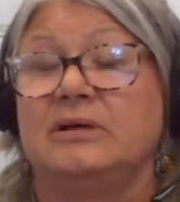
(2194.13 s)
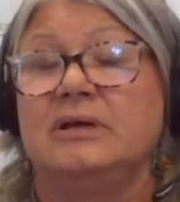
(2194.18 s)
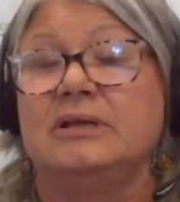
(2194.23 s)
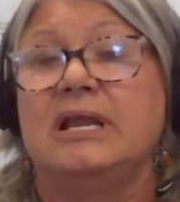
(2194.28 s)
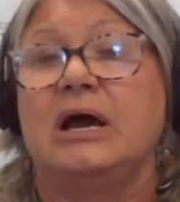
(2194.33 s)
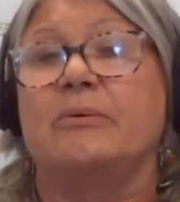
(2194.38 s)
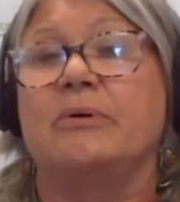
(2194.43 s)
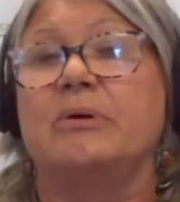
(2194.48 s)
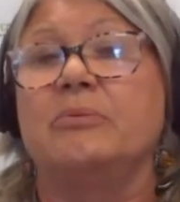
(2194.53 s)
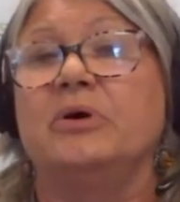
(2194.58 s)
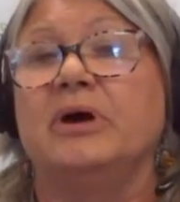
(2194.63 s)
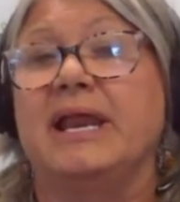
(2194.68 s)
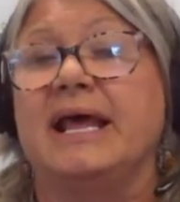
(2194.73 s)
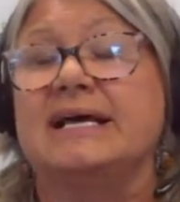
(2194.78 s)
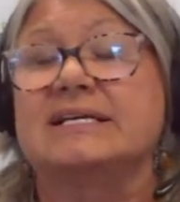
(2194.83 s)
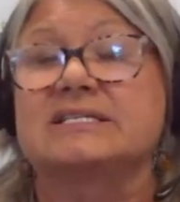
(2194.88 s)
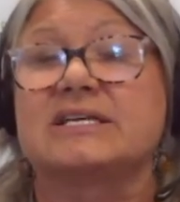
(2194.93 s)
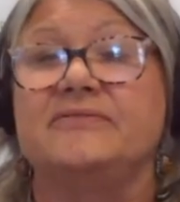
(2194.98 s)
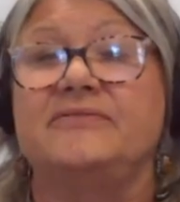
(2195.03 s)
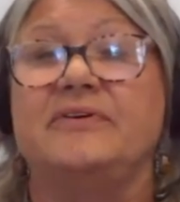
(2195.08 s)
Now, we would
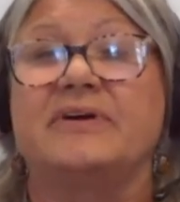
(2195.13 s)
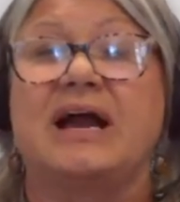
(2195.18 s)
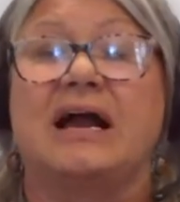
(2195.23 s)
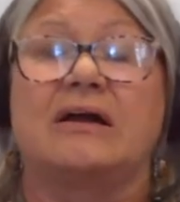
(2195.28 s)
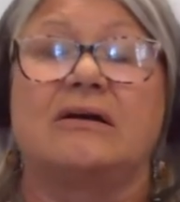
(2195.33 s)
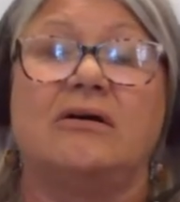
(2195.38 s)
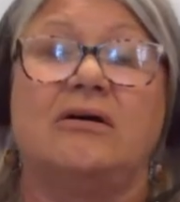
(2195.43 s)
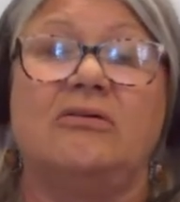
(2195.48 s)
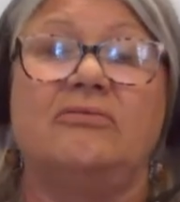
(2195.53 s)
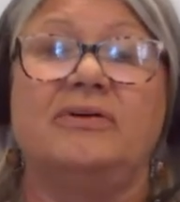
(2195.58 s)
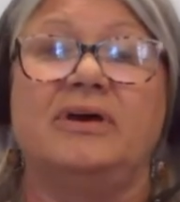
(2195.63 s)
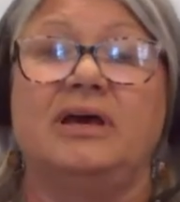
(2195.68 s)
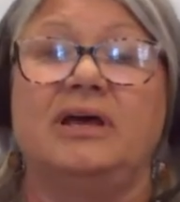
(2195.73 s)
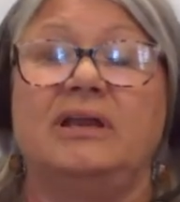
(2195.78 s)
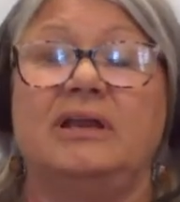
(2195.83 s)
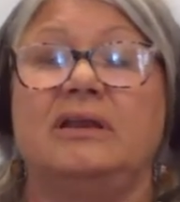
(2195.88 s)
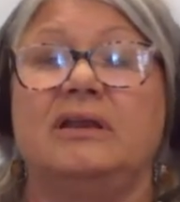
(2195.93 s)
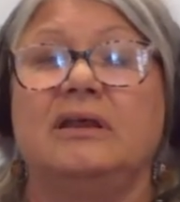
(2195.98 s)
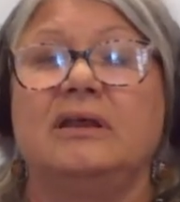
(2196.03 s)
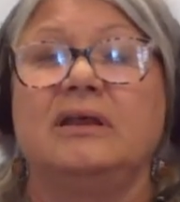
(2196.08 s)
ask if you got
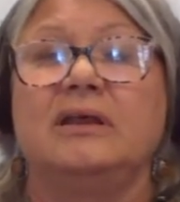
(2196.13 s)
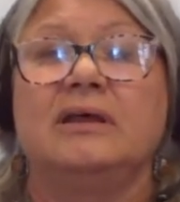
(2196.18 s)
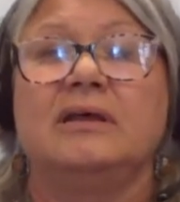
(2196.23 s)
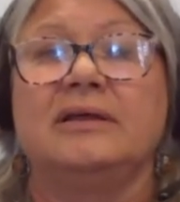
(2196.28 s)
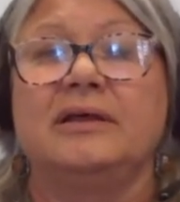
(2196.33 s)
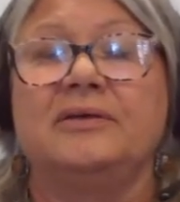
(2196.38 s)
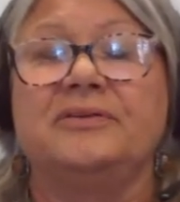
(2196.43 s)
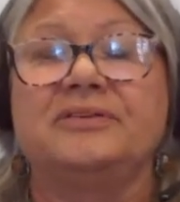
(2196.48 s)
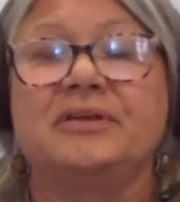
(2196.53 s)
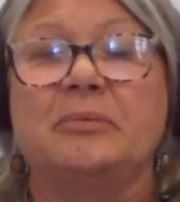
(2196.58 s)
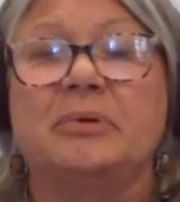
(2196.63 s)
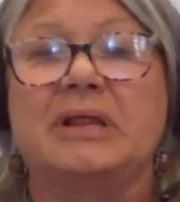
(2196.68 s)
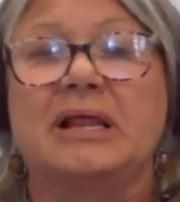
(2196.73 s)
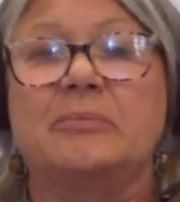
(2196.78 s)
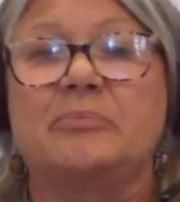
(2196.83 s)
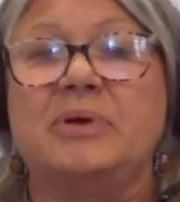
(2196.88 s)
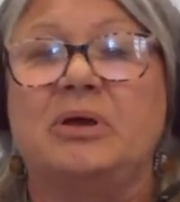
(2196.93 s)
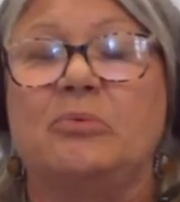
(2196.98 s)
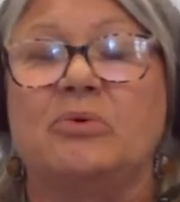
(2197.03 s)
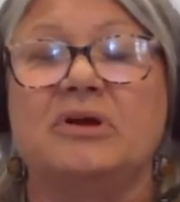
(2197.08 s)
COVID and somebody like
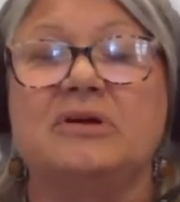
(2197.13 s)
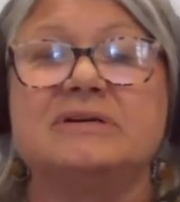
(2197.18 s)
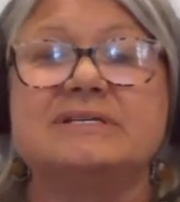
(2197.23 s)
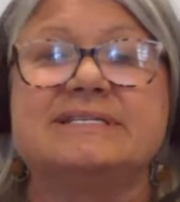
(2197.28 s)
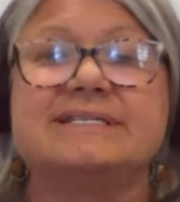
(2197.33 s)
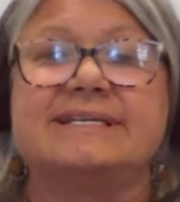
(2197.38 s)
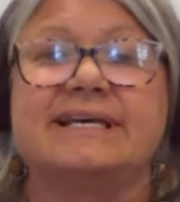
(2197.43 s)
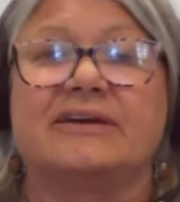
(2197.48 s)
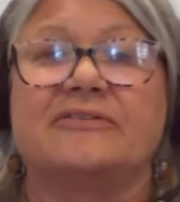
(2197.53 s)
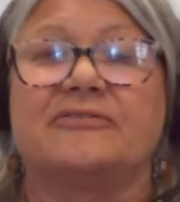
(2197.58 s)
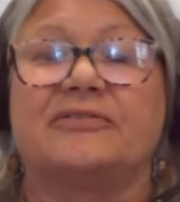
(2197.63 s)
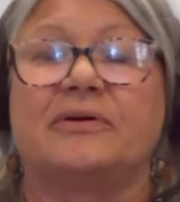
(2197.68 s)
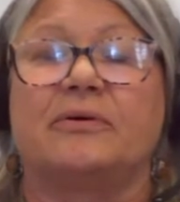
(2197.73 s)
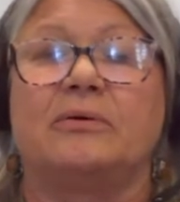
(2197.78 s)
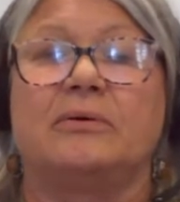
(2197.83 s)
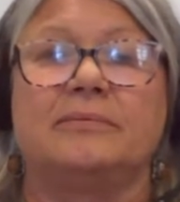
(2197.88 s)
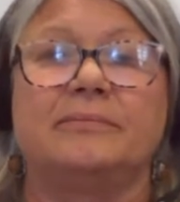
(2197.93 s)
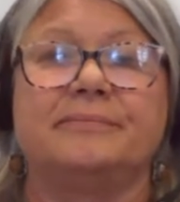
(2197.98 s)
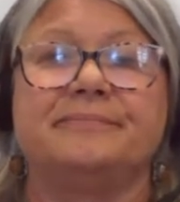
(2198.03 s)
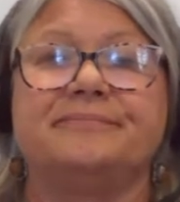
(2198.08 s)
me where you're sick for
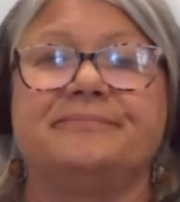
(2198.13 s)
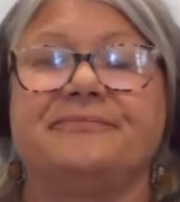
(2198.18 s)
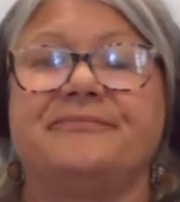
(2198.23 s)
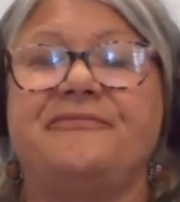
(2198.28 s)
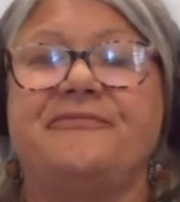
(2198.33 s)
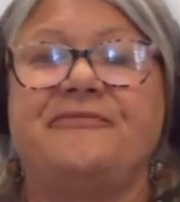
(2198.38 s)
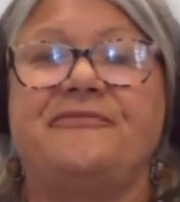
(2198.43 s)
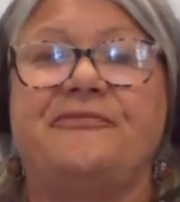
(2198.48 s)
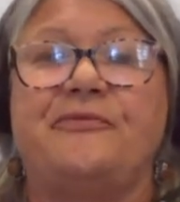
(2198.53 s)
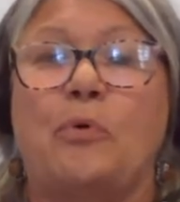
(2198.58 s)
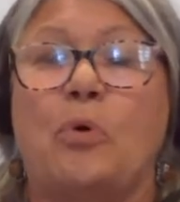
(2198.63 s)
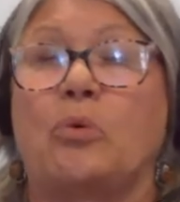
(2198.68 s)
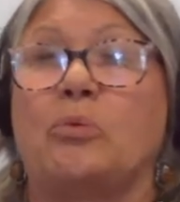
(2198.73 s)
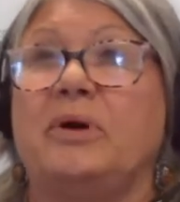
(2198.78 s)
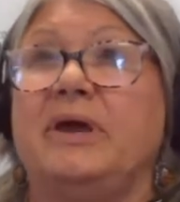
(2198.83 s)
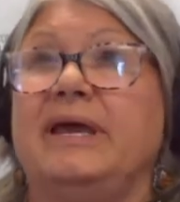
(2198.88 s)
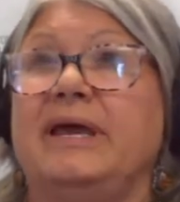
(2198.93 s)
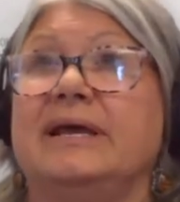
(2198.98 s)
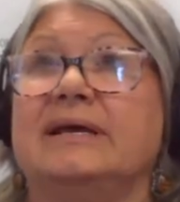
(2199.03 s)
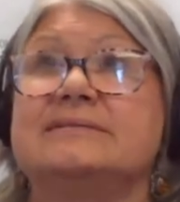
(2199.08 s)
4
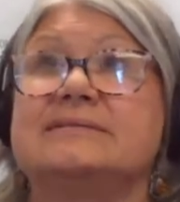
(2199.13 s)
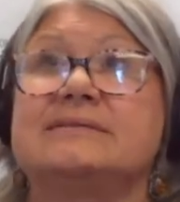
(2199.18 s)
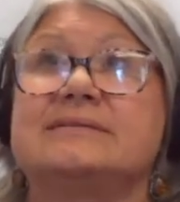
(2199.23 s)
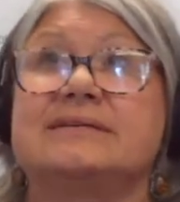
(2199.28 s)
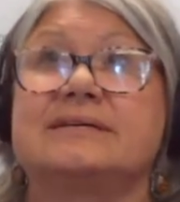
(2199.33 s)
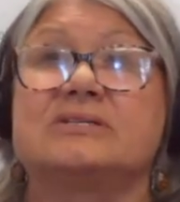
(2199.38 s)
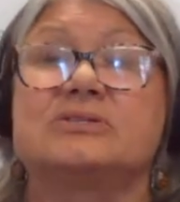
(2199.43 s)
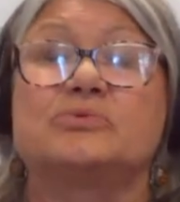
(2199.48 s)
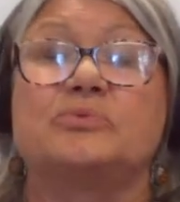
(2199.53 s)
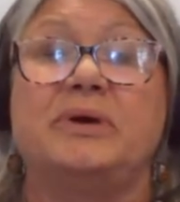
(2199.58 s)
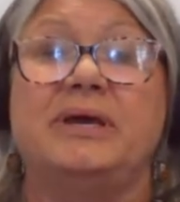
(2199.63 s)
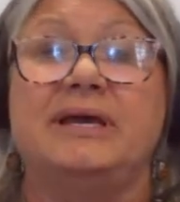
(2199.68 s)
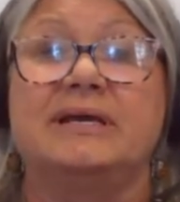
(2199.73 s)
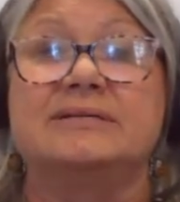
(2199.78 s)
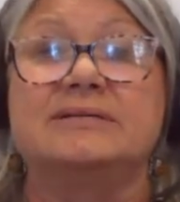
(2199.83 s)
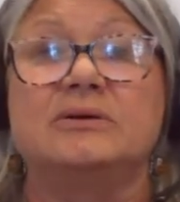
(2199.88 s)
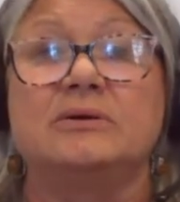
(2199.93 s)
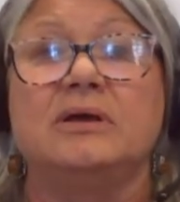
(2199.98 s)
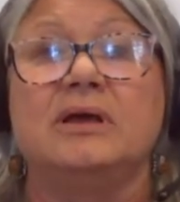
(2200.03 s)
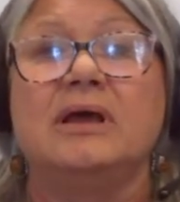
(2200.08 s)
weeks, 6 weeks.
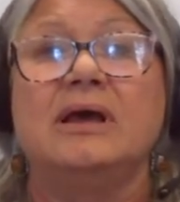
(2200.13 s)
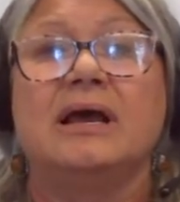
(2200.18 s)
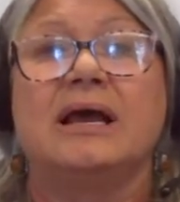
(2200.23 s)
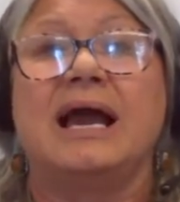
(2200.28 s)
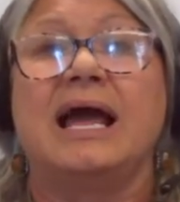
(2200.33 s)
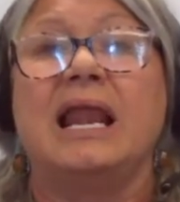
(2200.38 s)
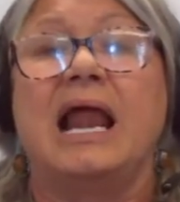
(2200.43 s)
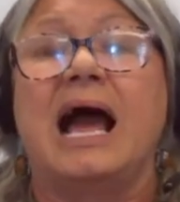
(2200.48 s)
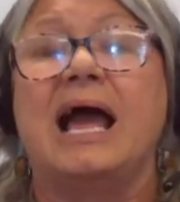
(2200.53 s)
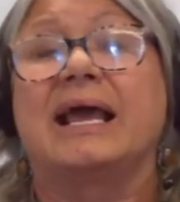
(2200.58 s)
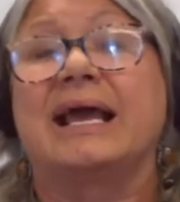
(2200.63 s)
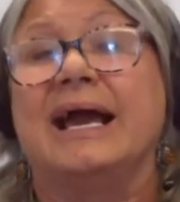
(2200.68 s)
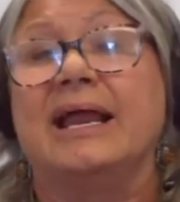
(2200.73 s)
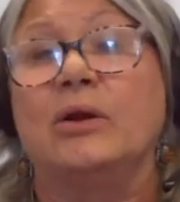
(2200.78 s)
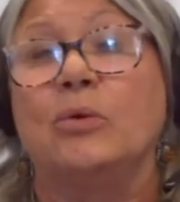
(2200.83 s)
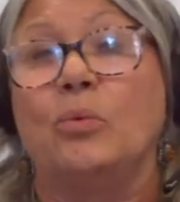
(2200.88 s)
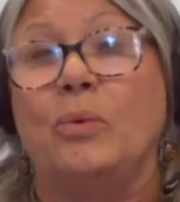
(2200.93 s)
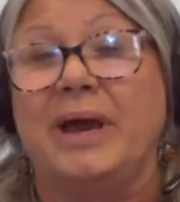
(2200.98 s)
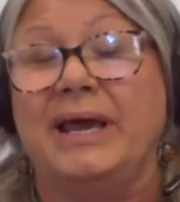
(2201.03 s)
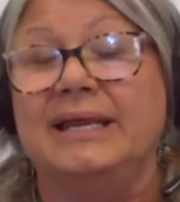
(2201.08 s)
I kind
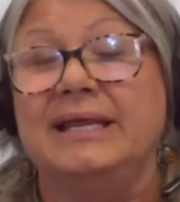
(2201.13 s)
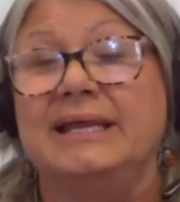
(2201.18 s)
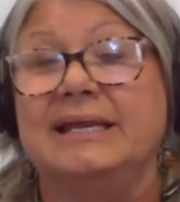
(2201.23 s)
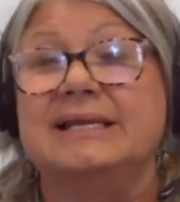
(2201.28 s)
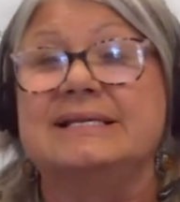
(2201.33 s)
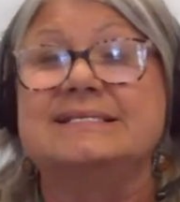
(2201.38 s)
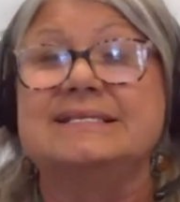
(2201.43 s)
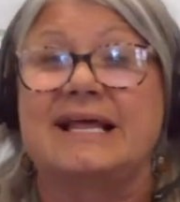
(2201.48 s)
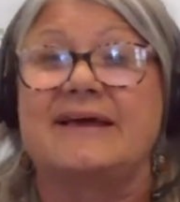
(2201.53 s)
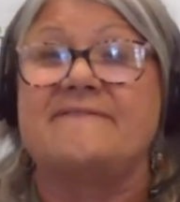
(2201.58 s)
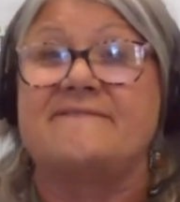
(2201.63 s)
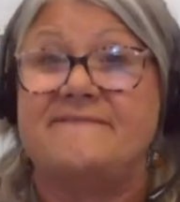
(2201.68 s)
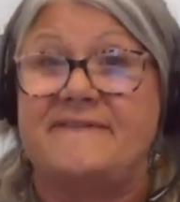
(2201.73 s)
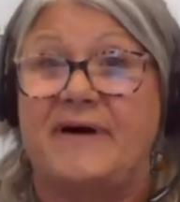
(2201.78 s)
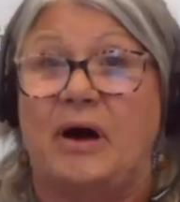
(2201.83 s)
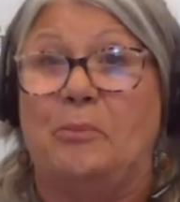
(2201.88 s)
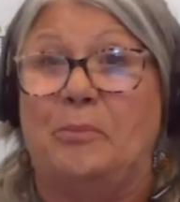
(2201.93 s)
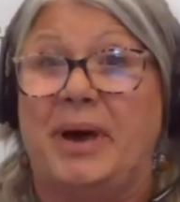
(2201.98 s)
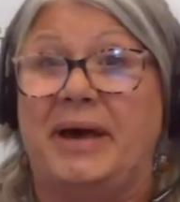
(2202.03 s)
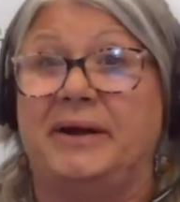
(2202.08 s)
of waited until I
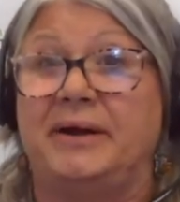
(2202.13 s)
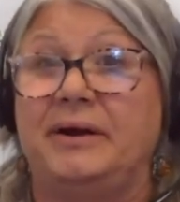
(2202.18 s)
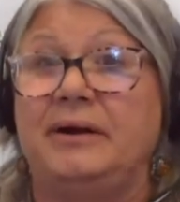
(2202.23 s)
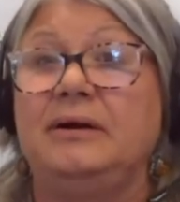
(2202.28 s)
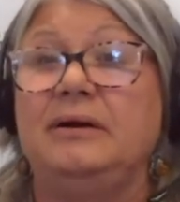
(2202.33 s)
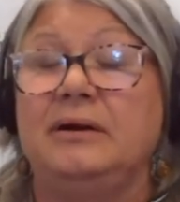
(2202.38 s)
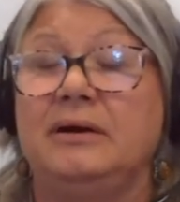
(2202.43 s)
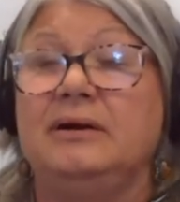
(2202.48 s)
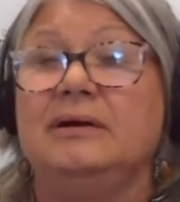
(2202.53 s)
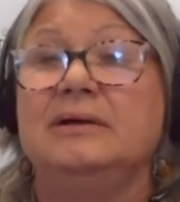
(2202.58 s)
felt better